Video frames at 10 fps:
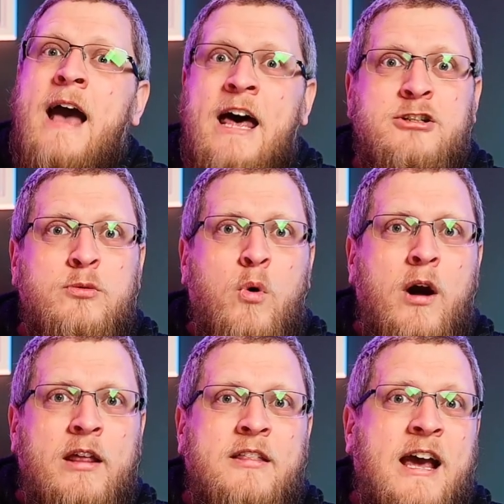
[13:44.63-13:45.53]
as to
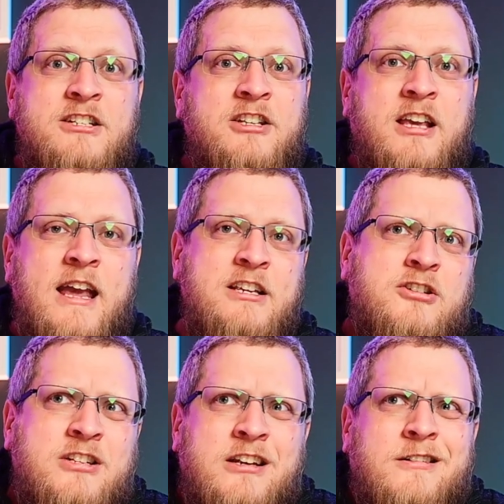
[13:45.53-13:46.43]
why that is the case,
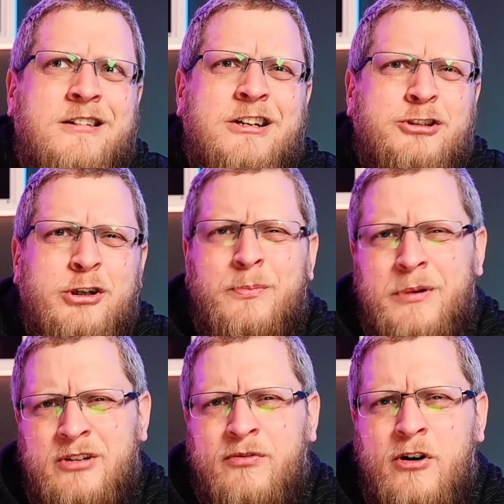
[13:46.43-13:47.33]
because it shouldn't
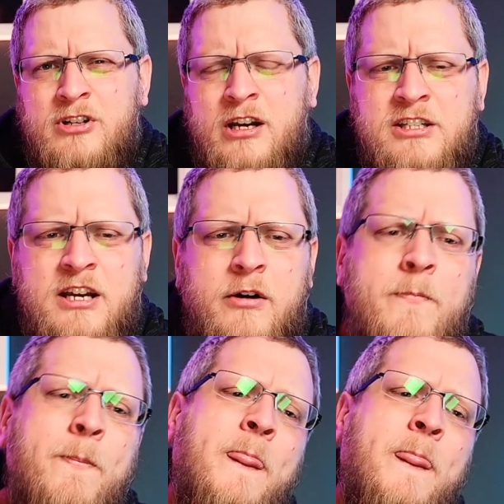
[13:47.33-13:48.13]
be as far as I can tell.